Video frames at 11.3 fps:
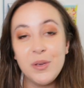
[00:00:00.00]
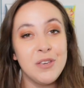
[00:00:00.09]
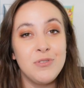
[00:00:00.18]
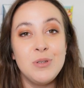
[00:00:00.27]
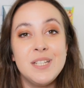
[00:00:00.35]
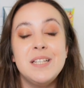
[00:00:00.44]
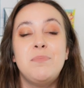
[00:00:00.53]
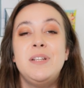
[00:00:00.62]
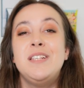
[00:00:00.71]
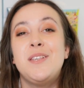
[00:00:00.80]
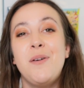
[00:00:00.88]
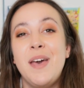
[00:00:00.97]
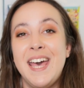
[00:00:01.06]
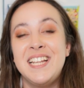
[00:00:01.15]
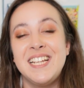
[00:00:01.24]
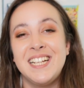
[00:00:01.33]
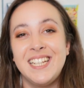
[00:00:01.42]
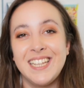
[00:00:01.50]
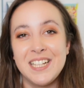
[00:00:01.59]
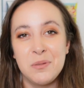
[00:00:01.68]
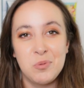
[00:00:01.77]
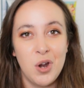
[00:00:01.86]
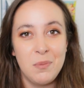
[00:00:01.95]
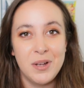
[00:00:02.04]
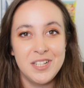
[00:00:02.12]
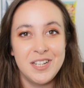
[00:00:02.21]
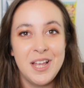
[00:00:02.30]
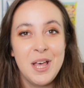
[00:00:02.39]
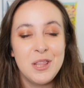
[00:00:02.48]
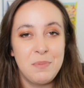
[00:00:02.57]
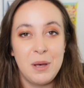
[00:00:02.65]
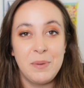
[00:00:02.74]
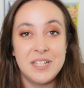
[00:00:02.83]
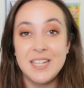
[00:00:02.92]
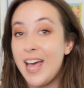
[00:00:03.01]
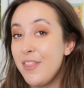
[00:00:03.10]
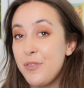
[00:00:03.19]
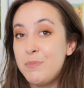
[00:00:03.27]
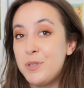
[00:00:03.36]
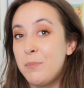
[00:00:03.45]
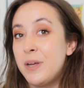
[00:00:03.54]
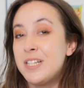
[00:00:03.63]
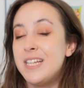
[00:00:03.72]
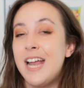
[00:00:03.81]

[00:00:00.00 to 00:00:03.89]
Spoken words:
If you did, please go ahead and click that subscribe button, the bell button, and the thumbs up button.